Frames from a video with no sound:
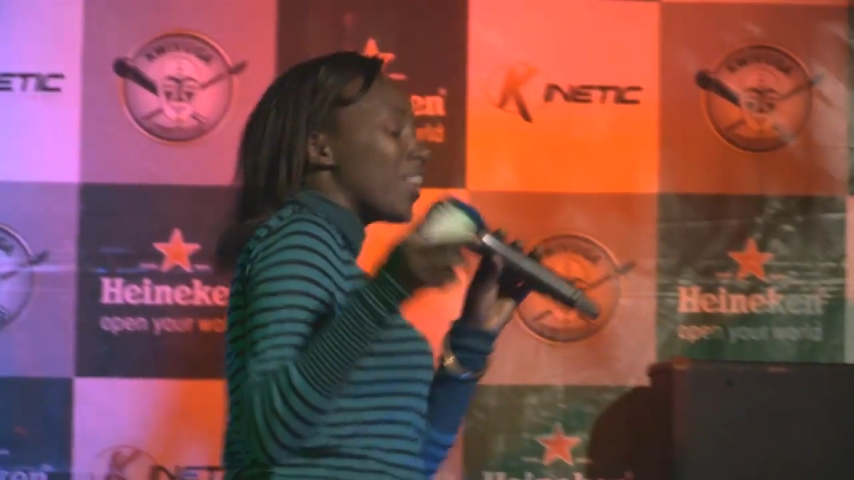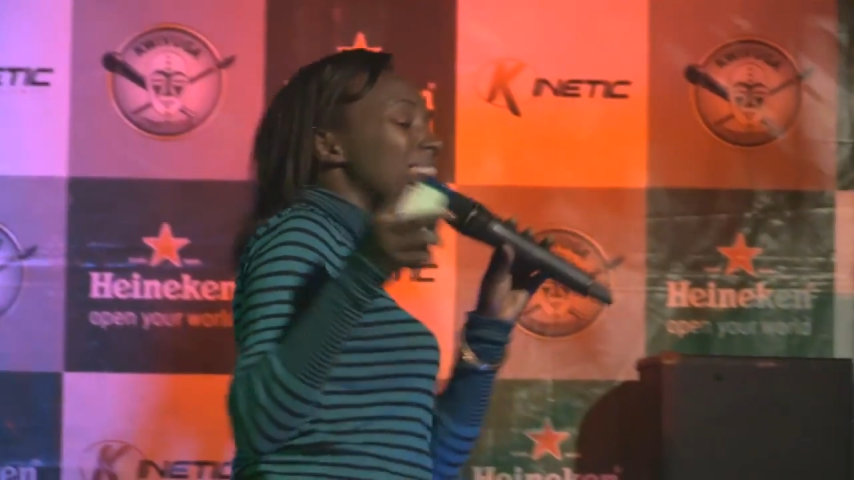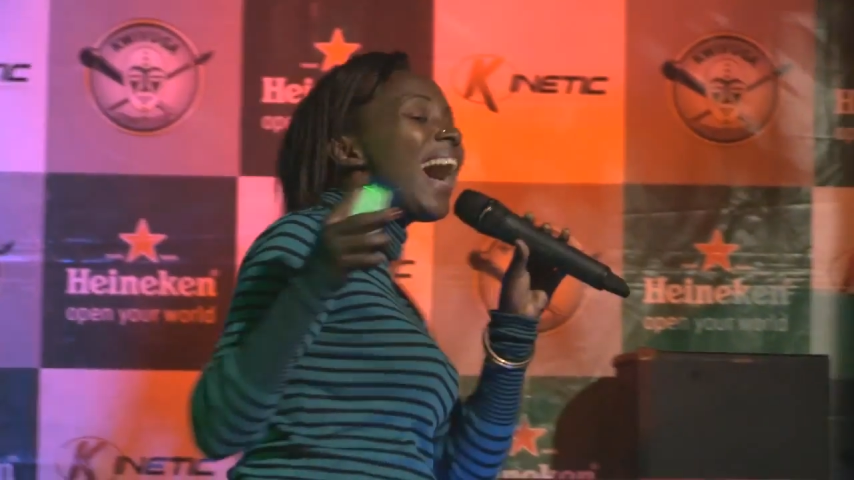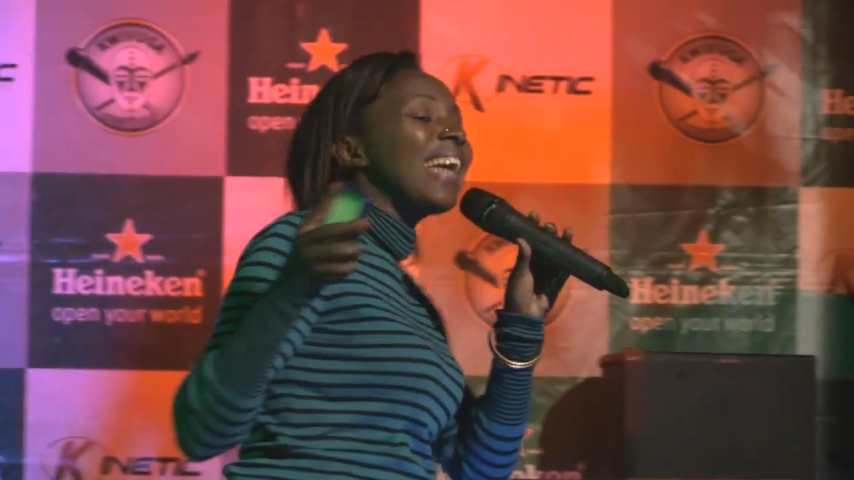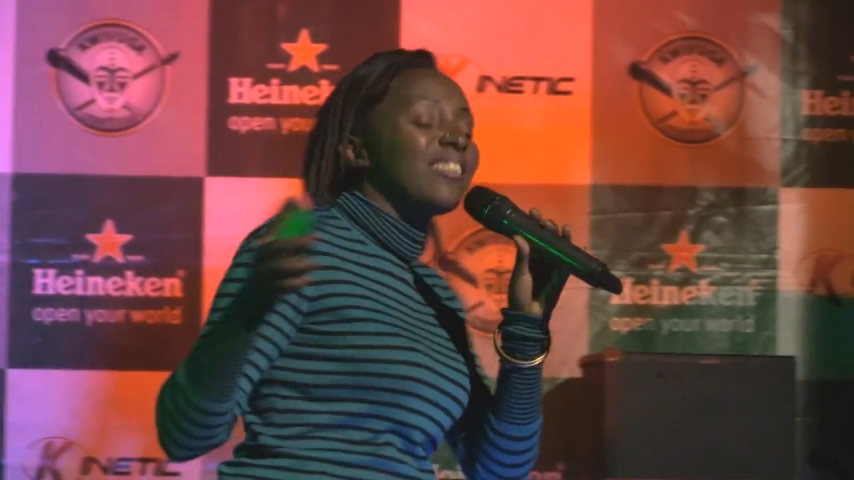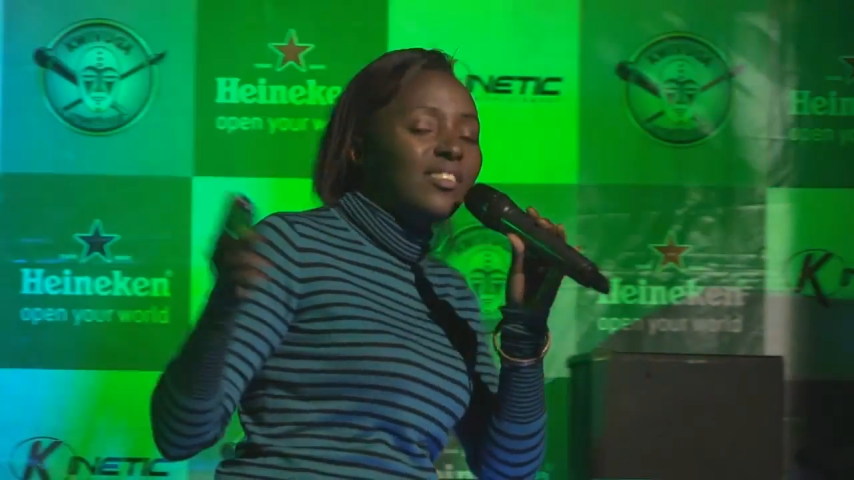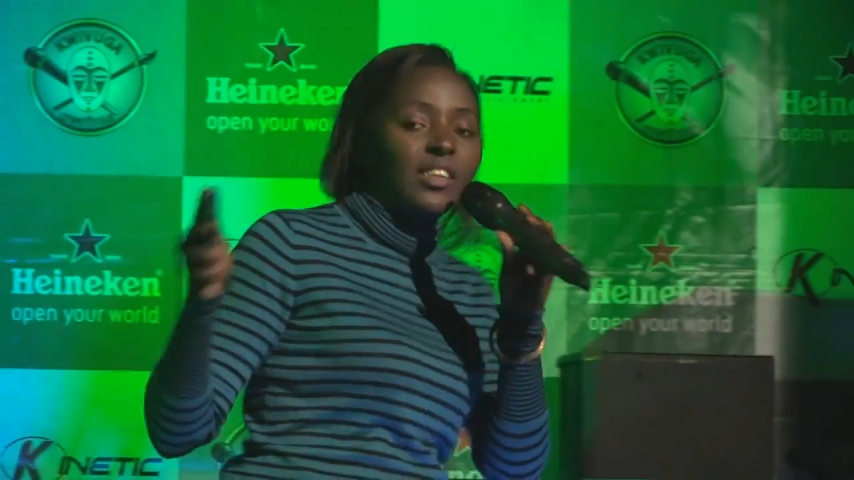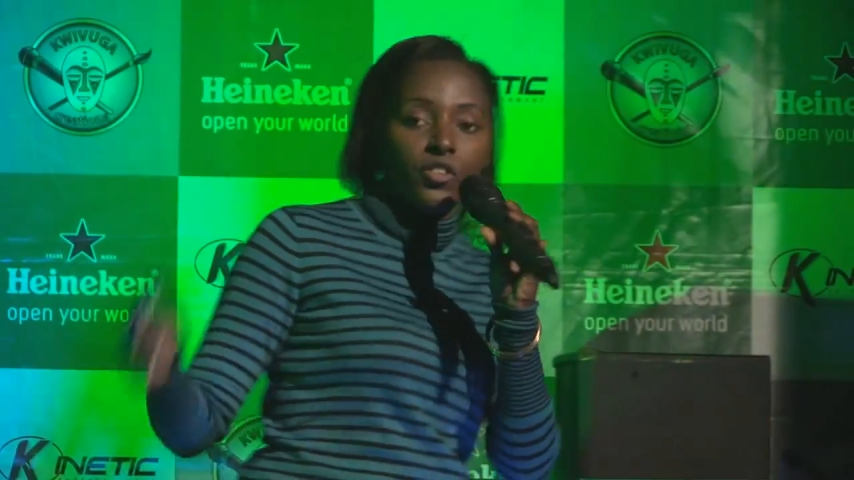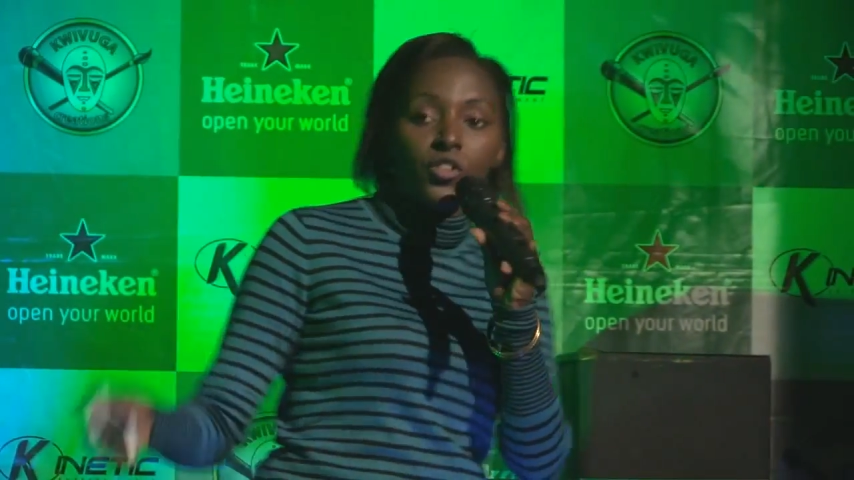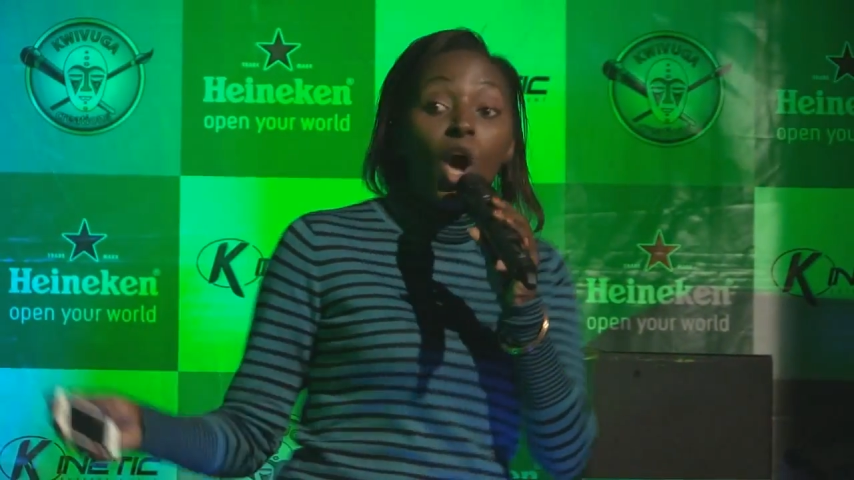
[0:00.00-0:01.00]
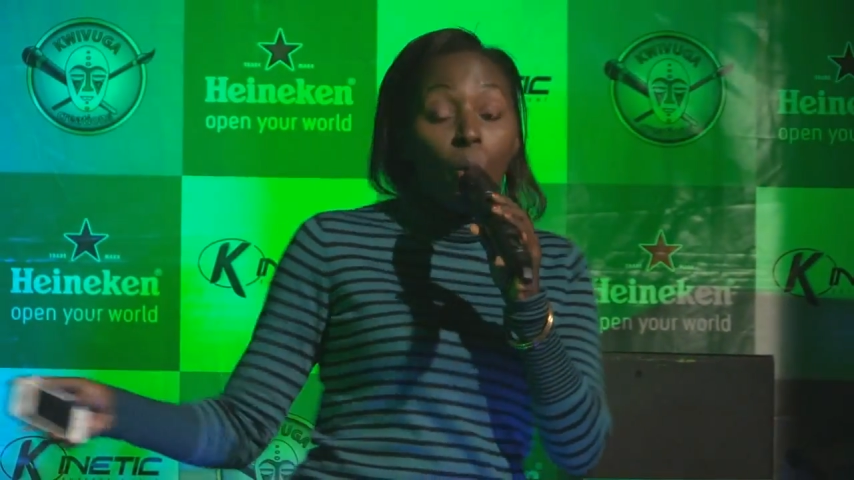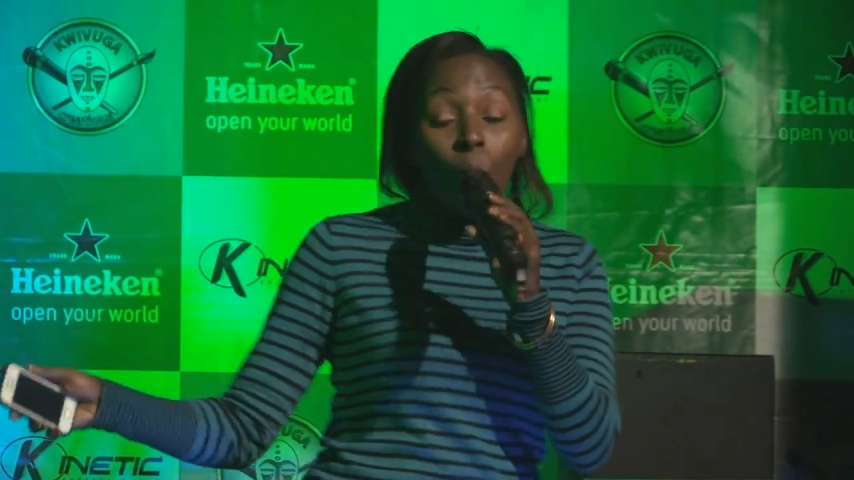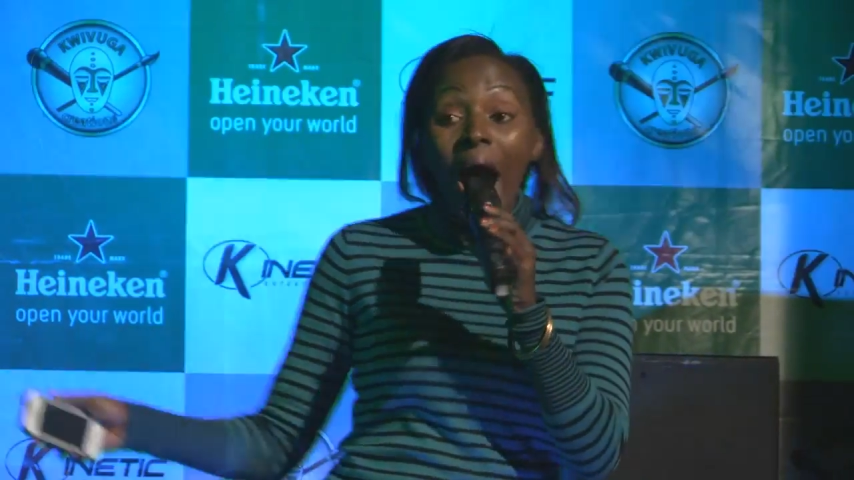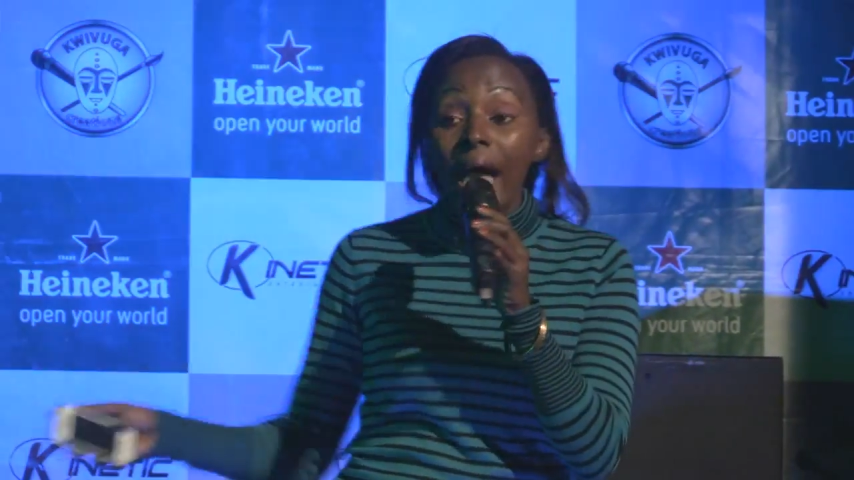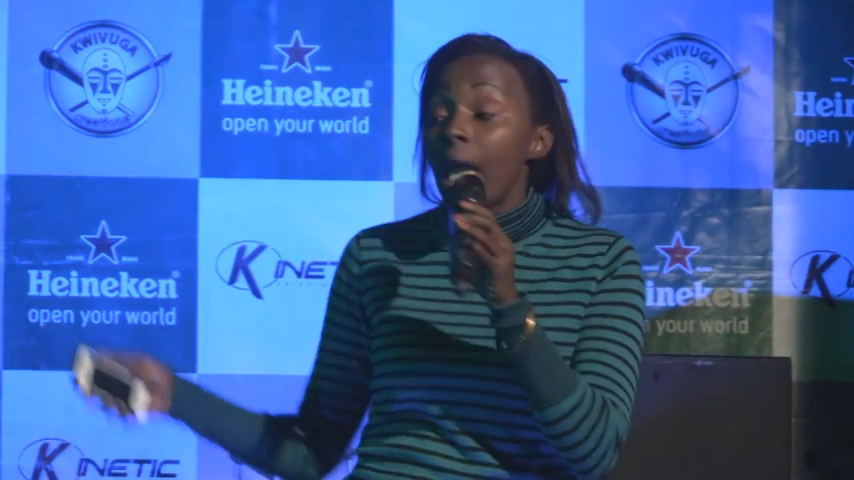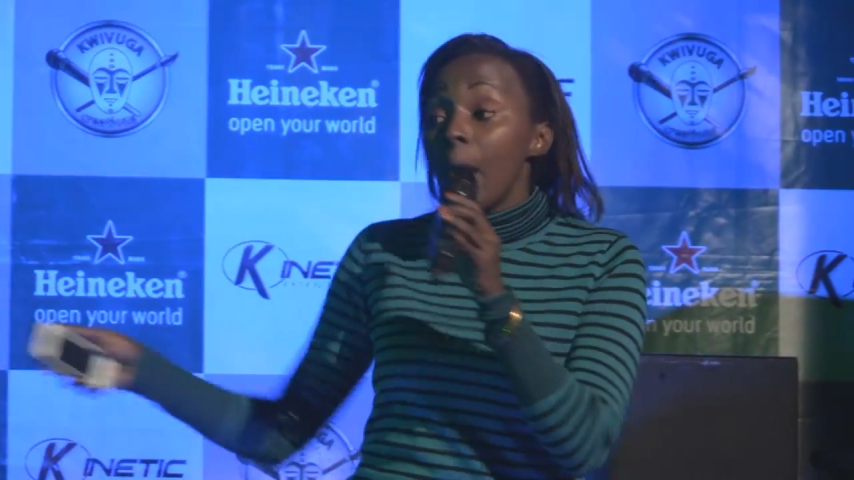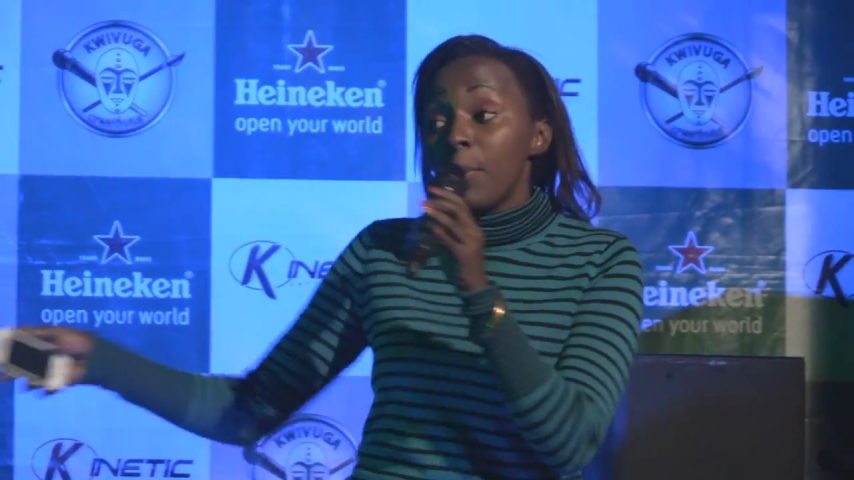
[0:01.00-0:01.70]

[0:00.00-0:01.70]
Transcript: and I didn't. Why?